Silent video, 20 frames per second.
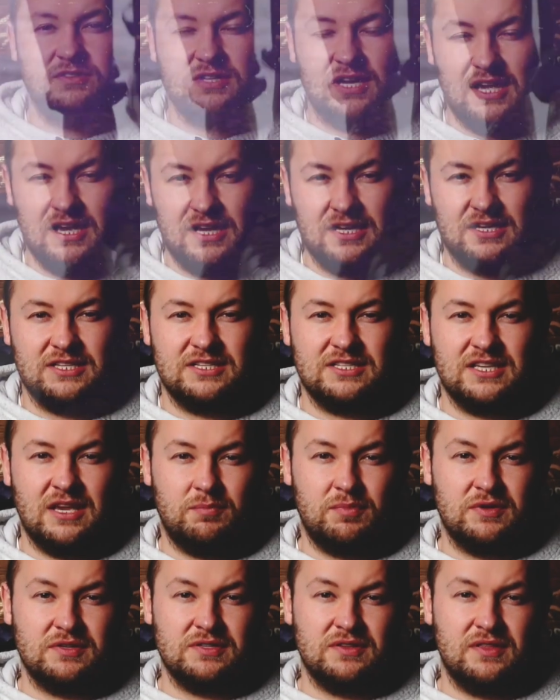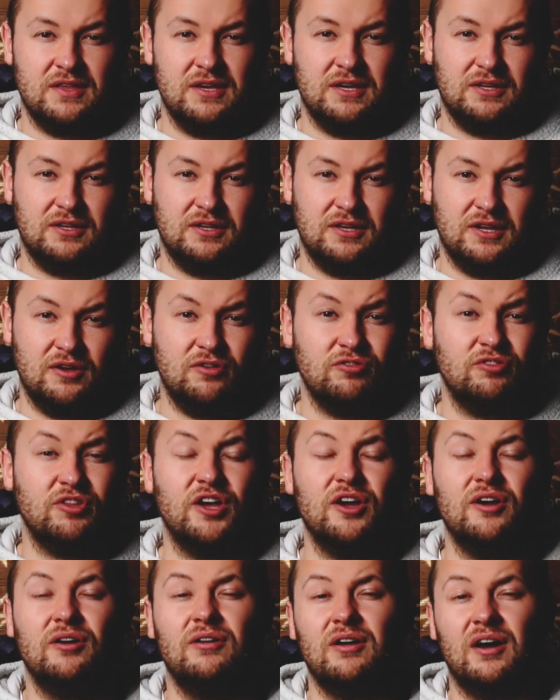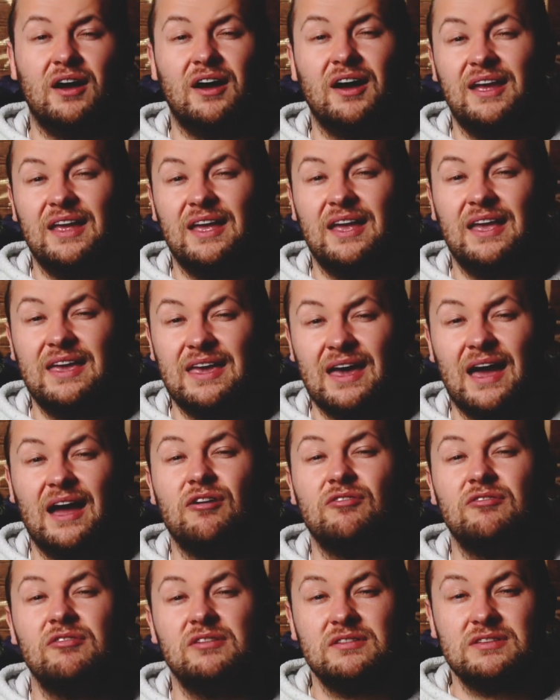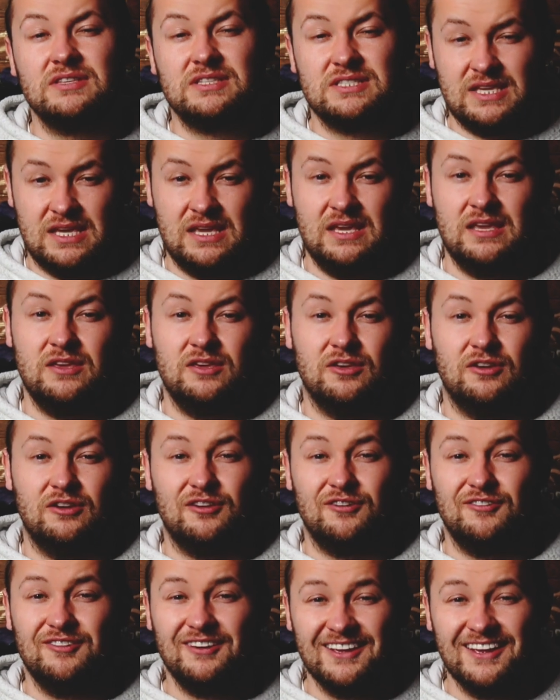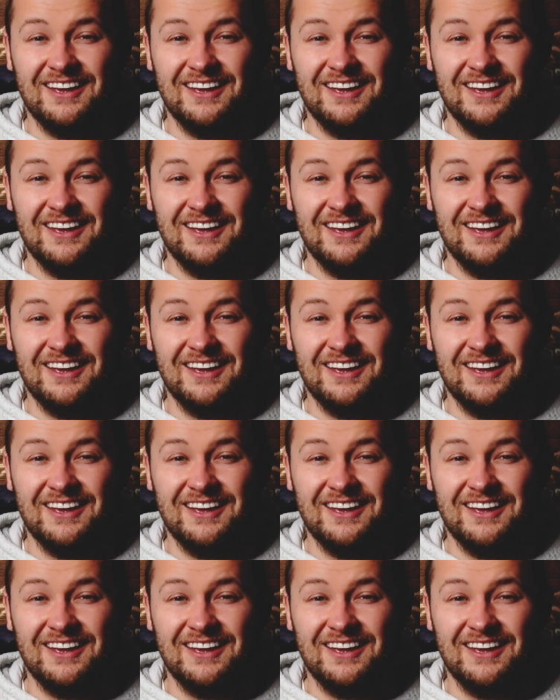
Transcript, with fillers: taken a step into the unknown, though, I guarantee you